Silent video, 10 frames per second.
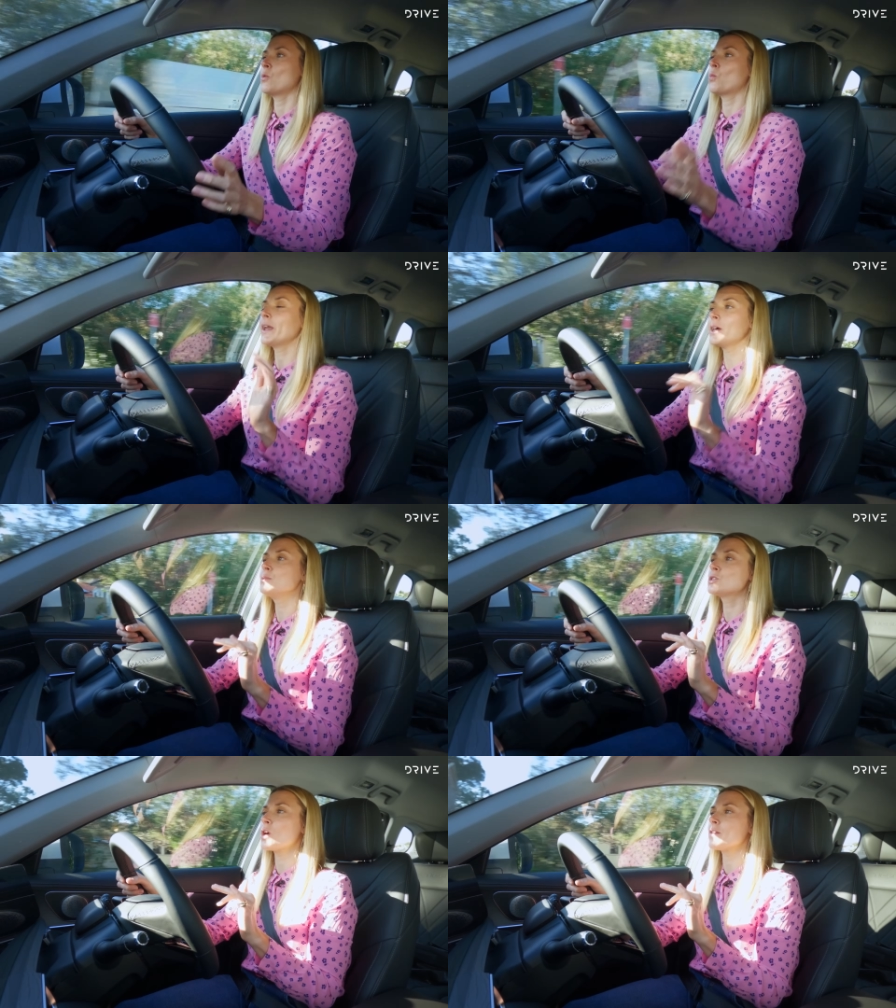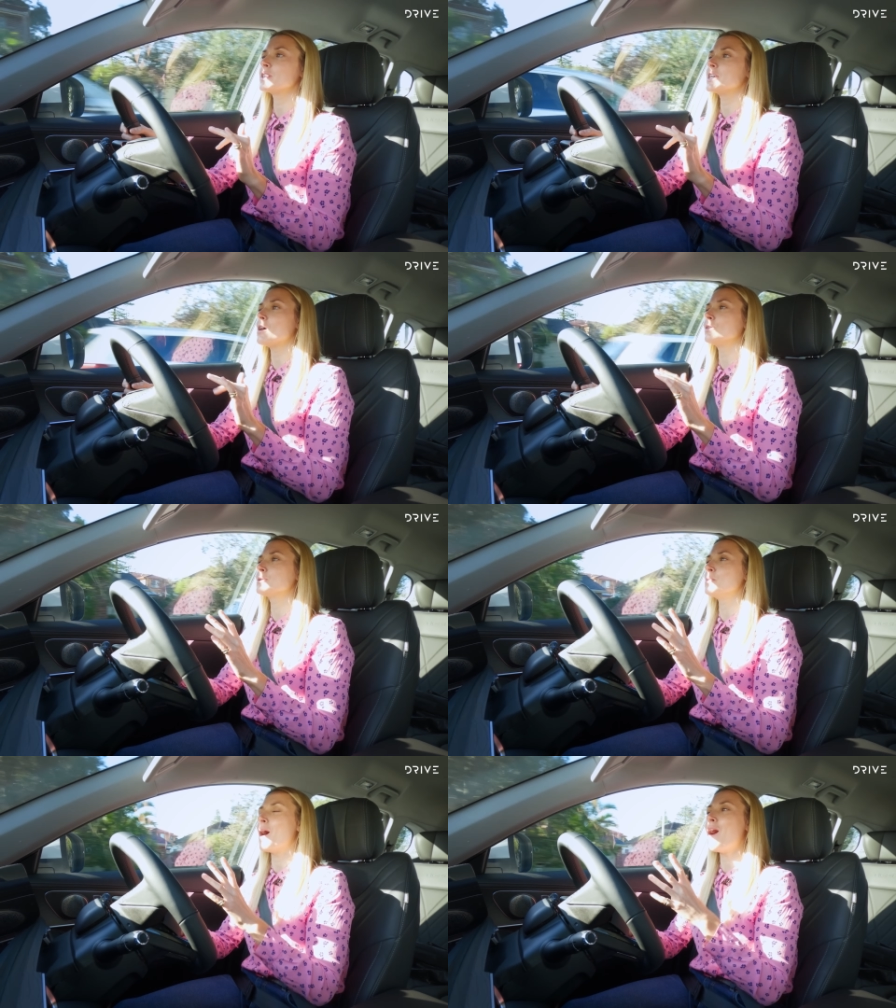When I was driving the
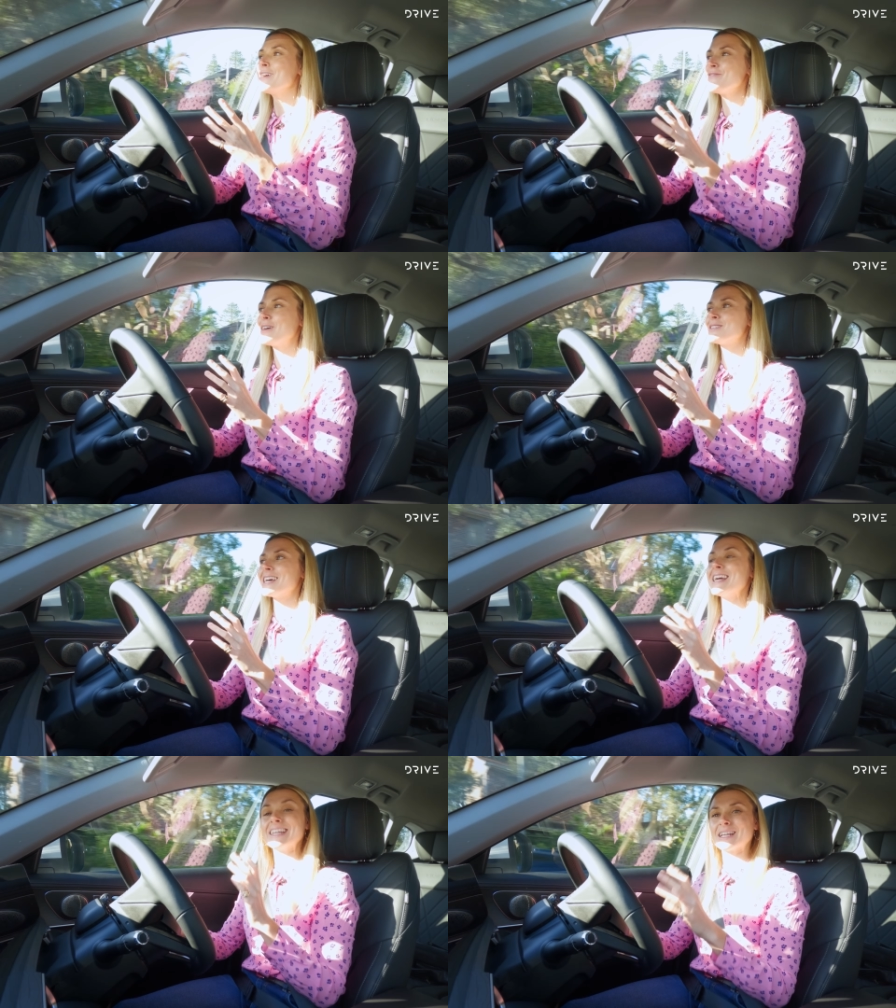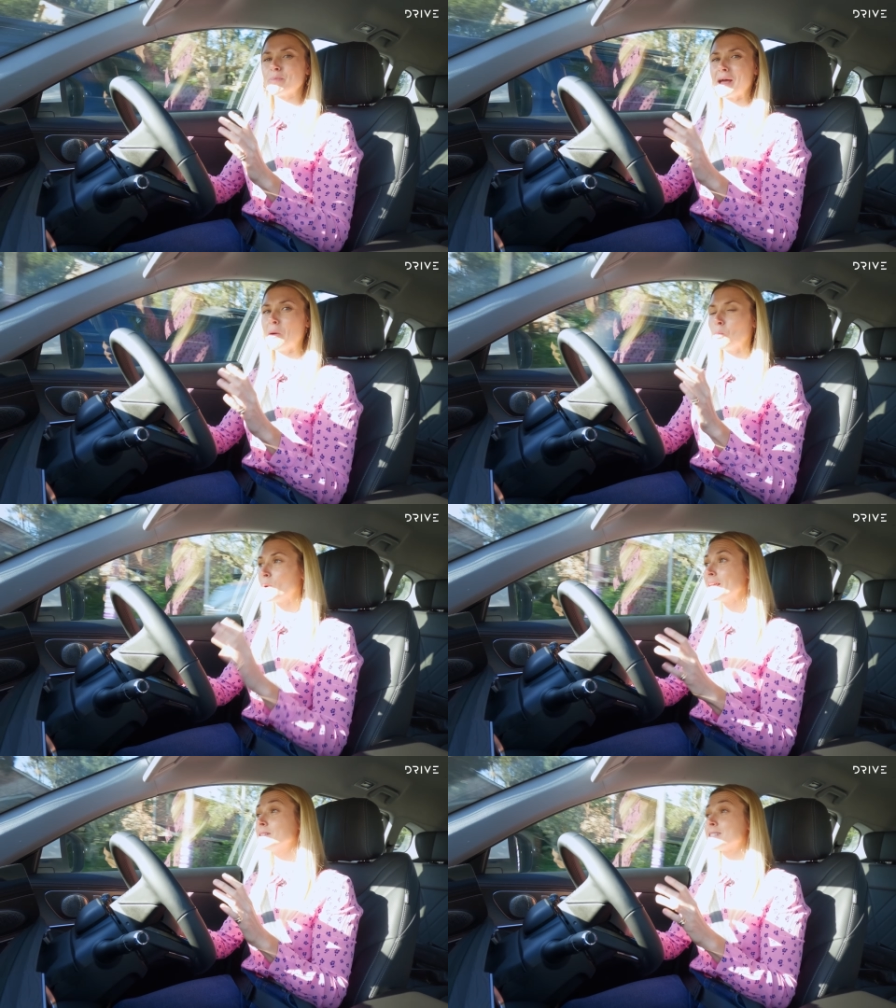Ultimate, I found it a little bit
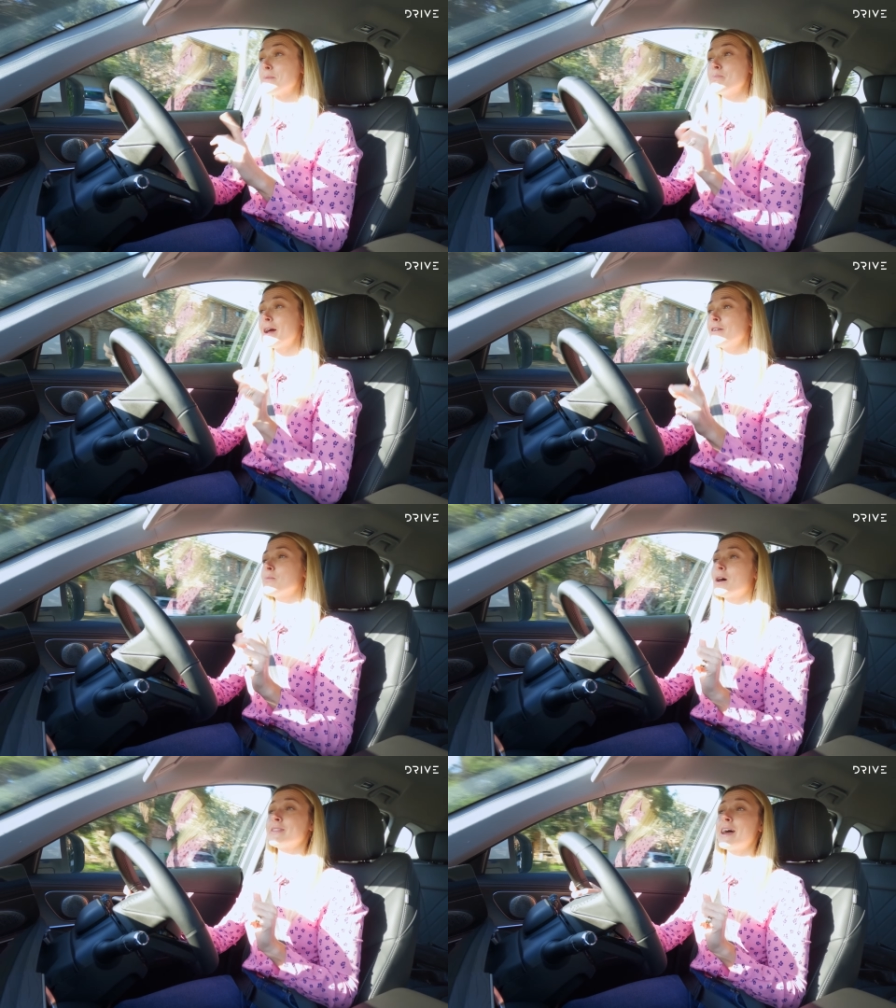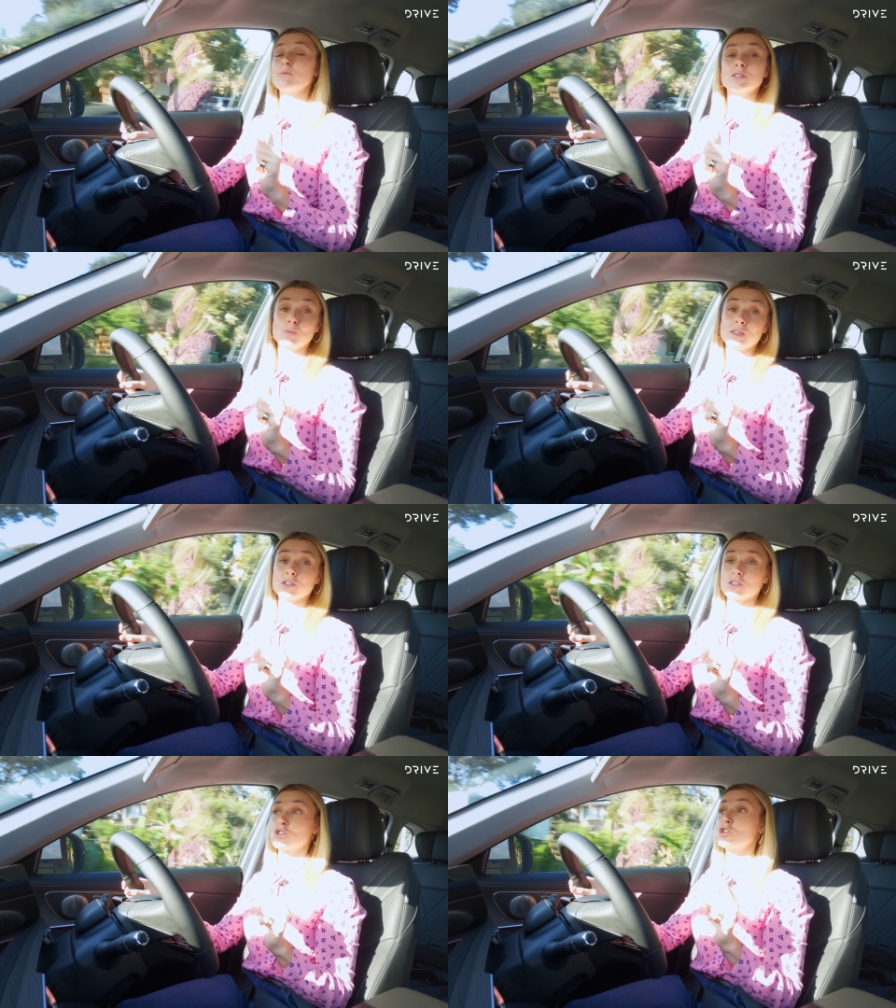unwieldy, and bear in mind that was with
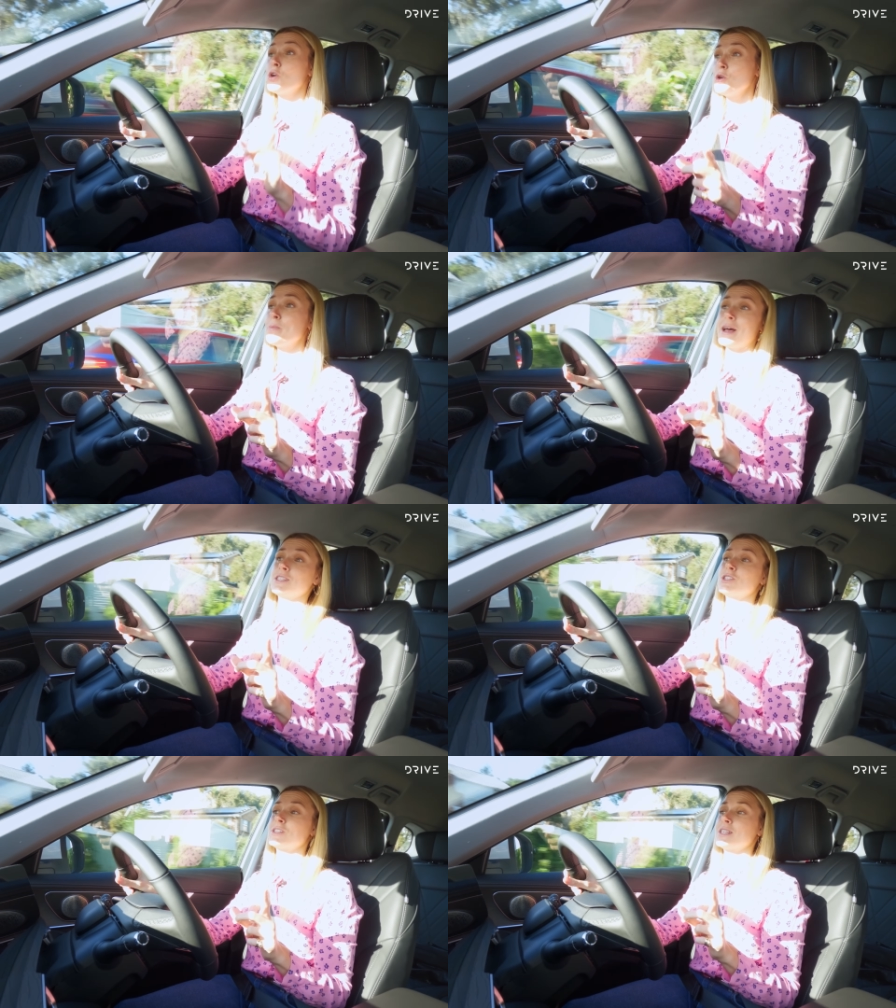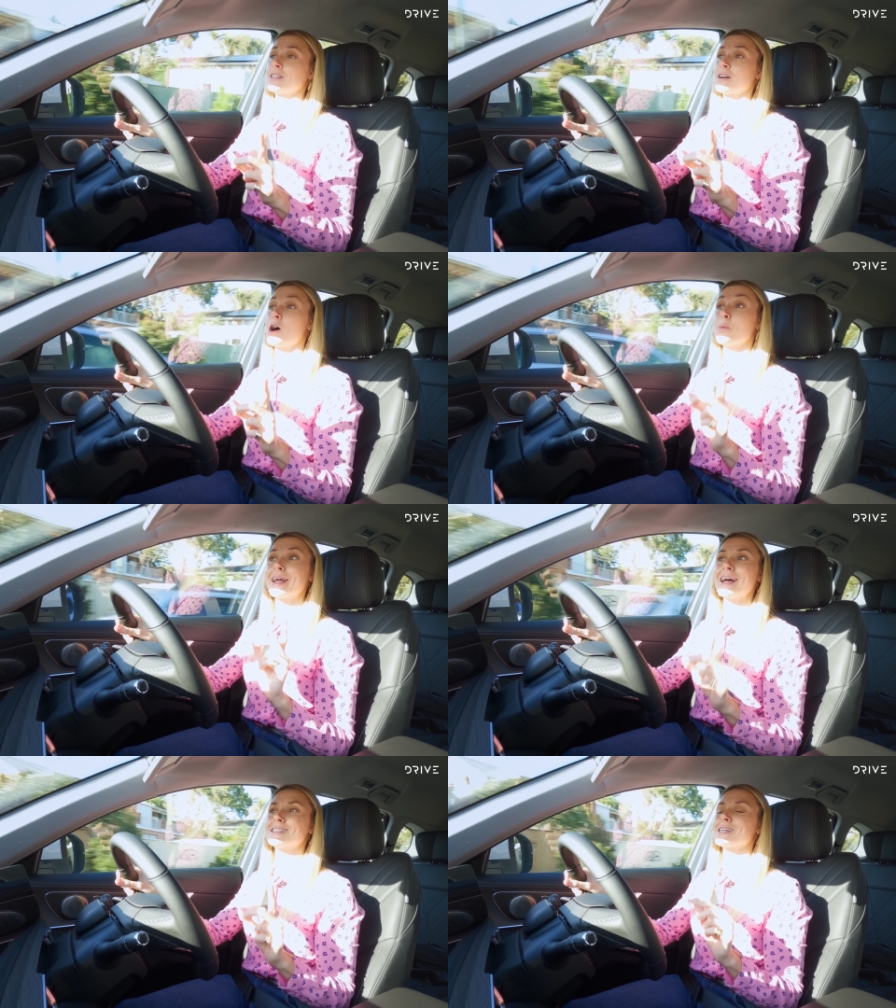just two passengers in the car when
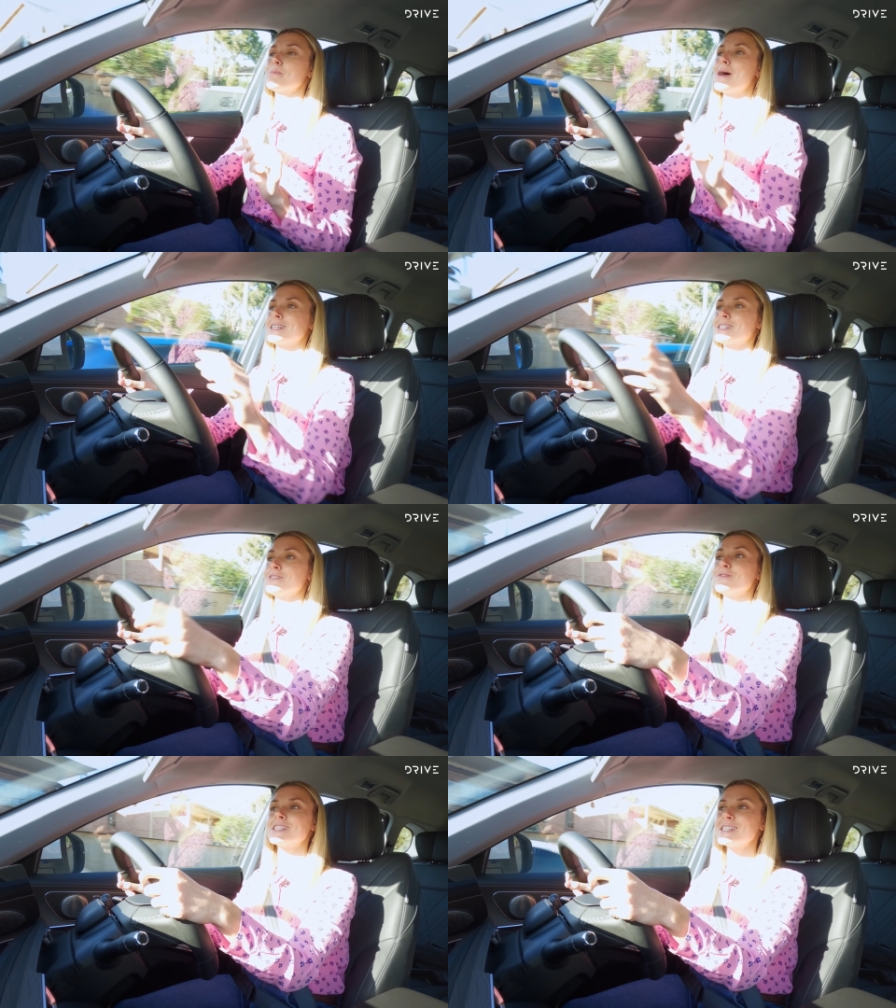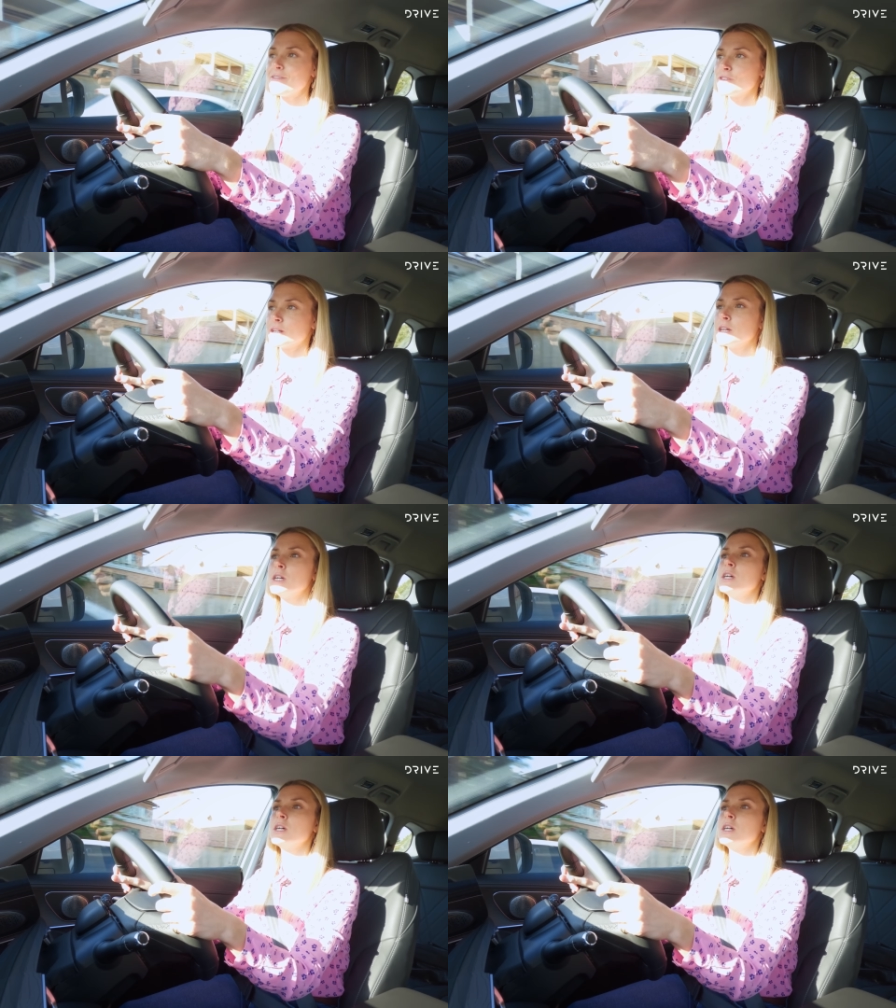it has the capacity for seven.